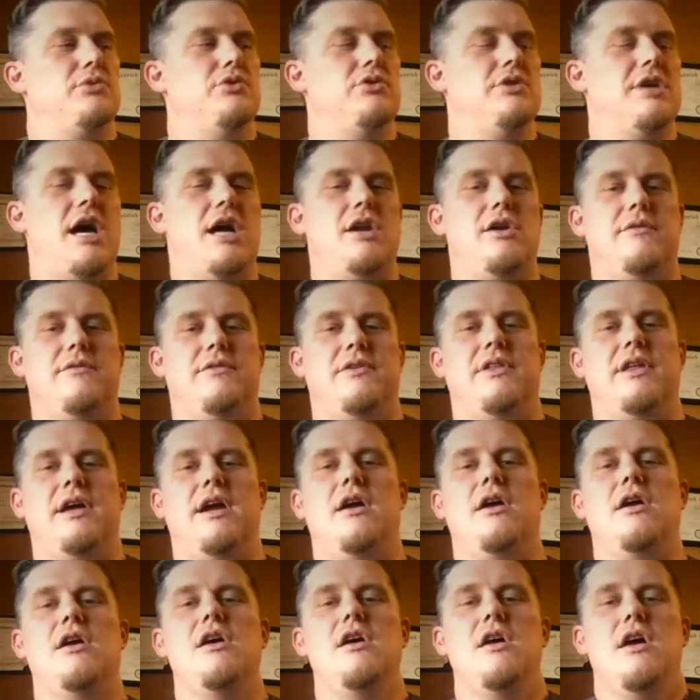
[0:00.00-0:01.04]
dot over
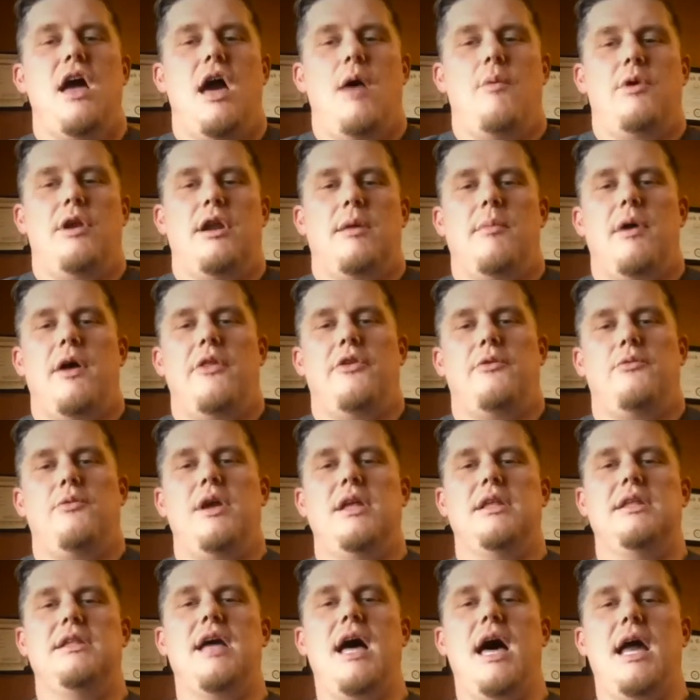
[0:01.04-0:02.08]
there. And when I'm on the
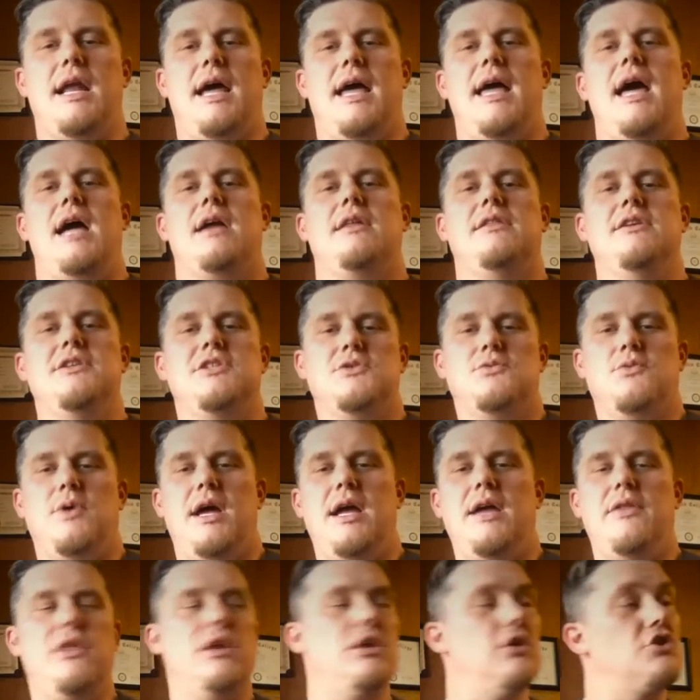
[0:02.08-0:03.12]
red dot, I act this way,
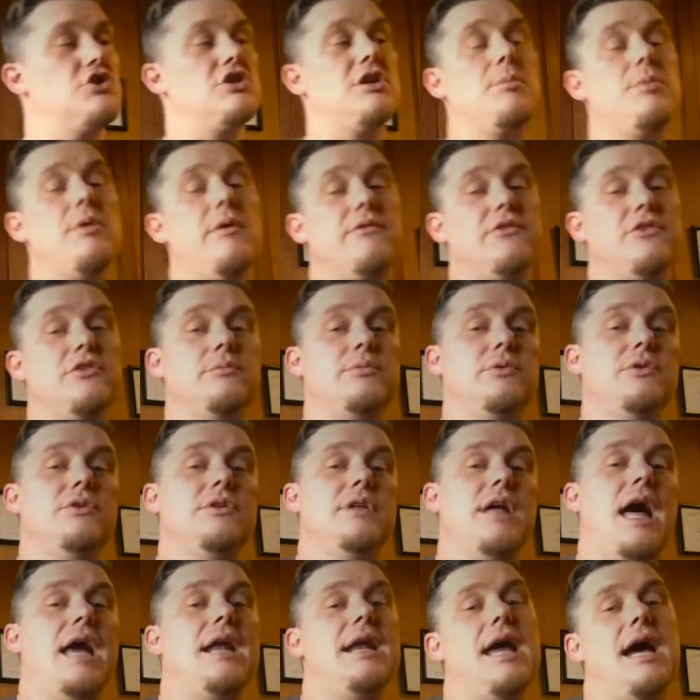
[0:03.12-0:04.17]
and then I'll jump over the blue
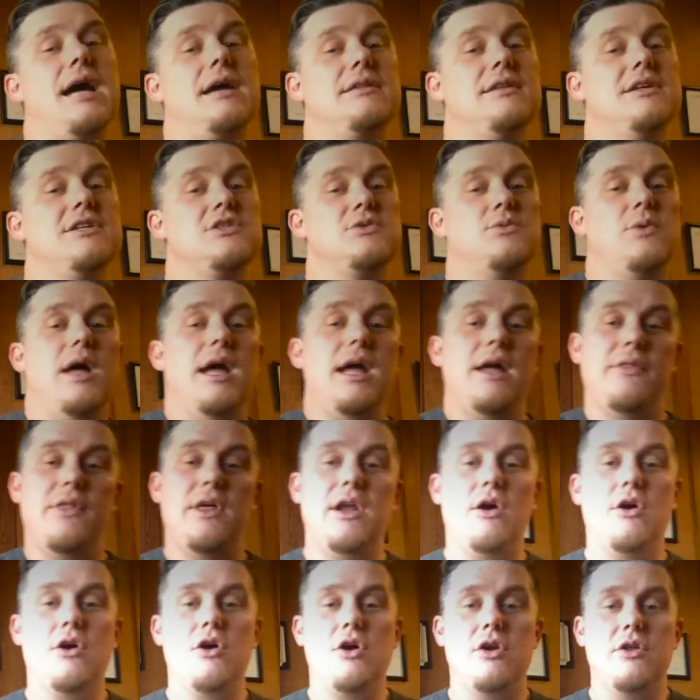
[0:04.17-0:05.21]
dot and act this way, and then
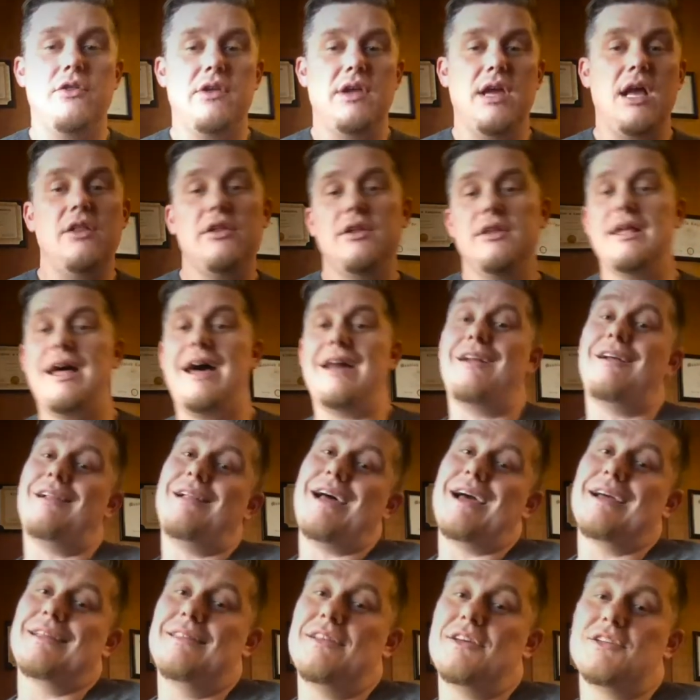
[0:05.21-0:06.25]
I'll go to the yellow dot and I'll
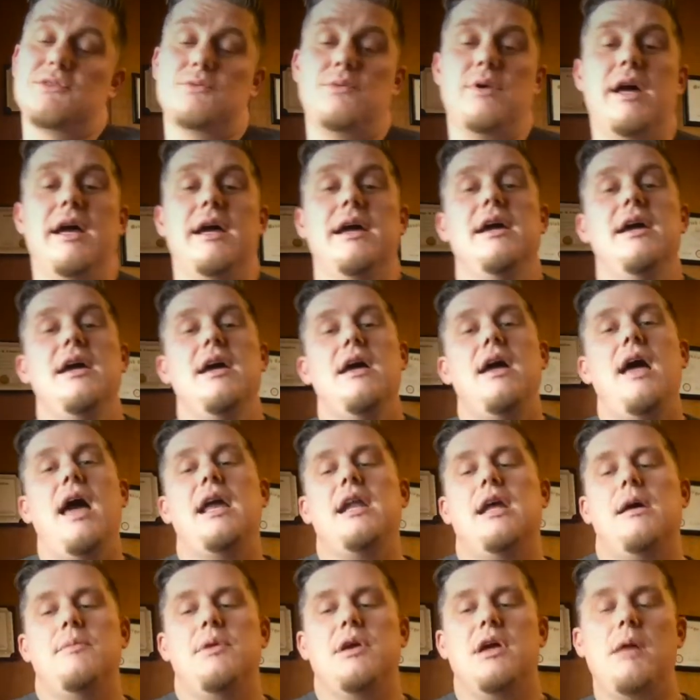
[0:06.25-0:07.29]
act this way, and
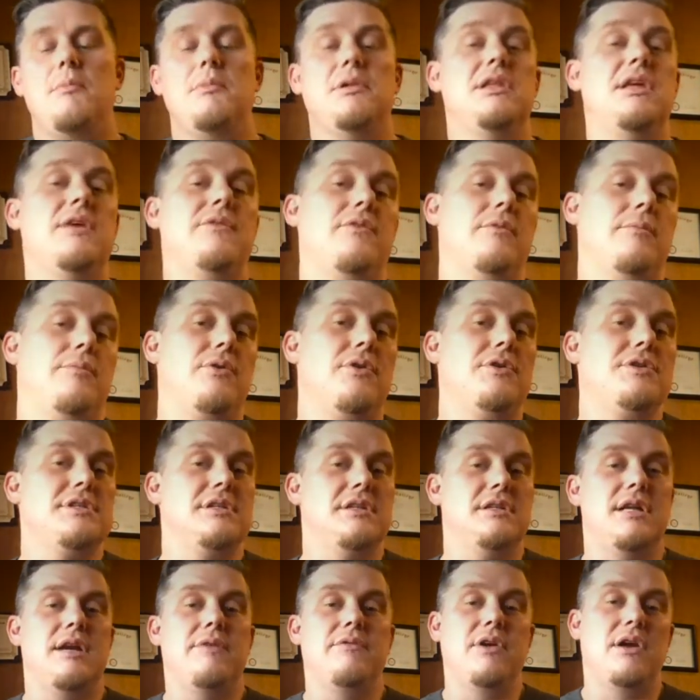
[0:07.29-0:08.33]
I become a different person
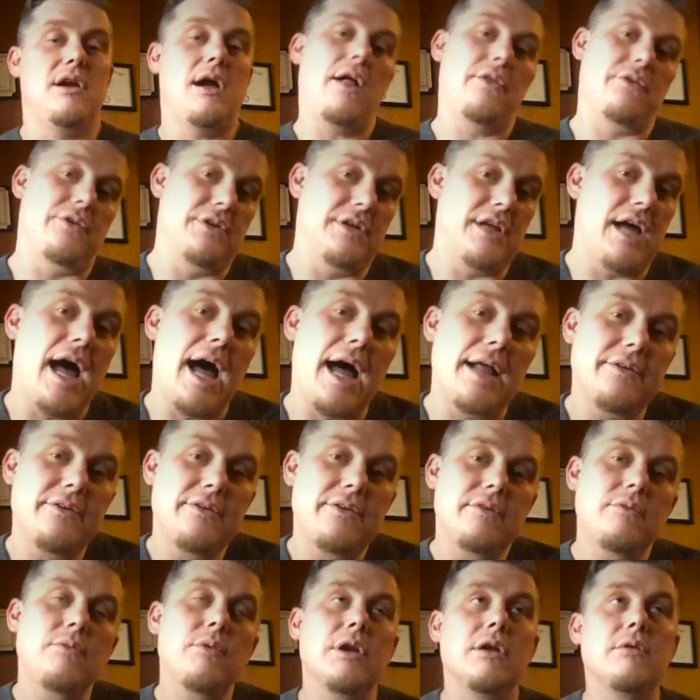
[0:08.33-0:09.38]
at every colored dot.
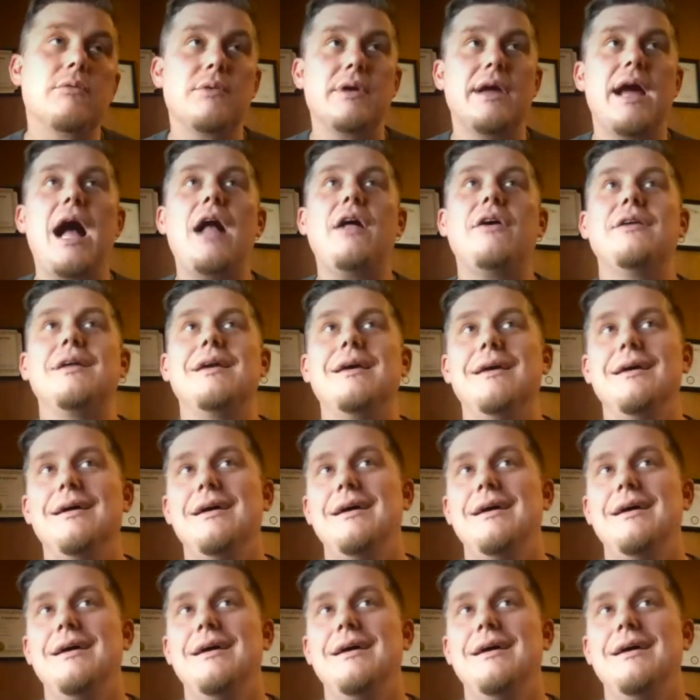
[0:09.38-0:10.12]
When in reality,